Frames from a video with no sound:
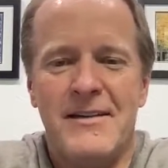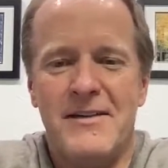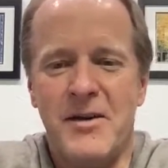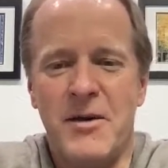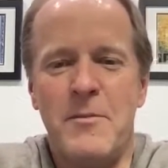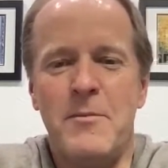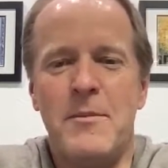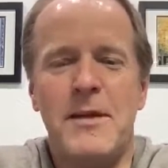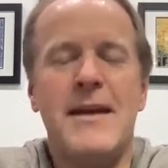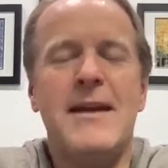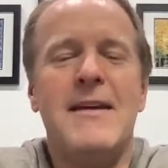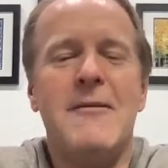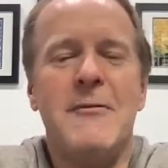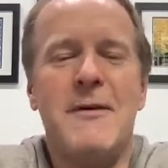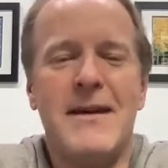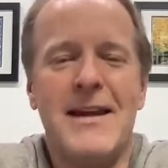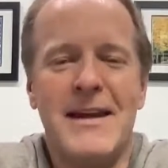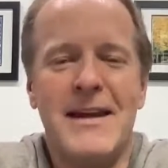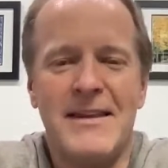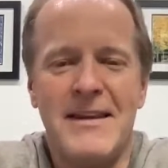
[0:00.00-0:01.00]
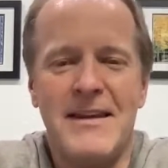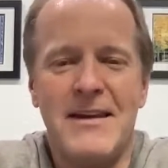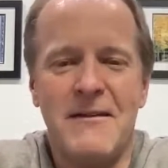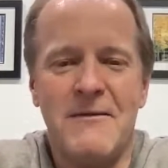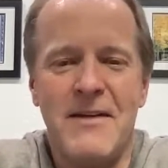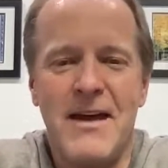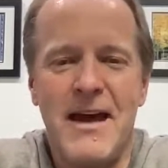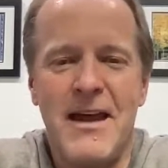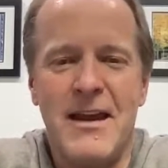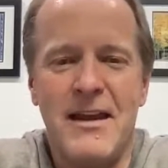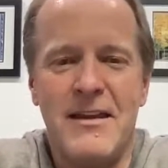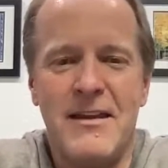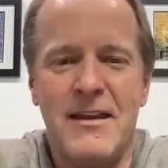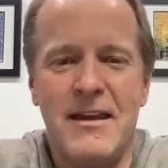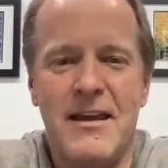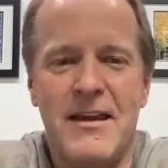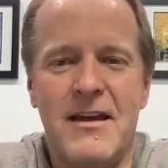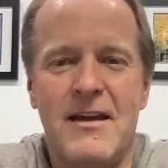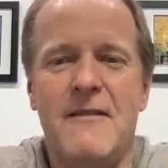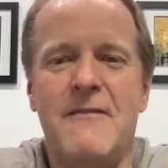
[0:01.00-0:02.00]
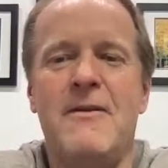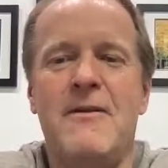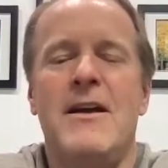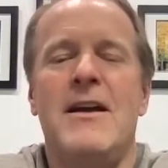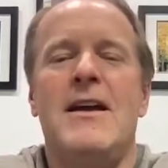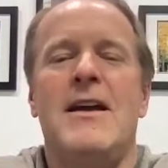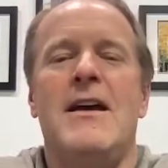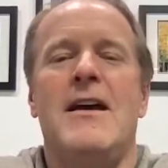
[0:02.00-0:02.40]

To me, when I think of that, I think of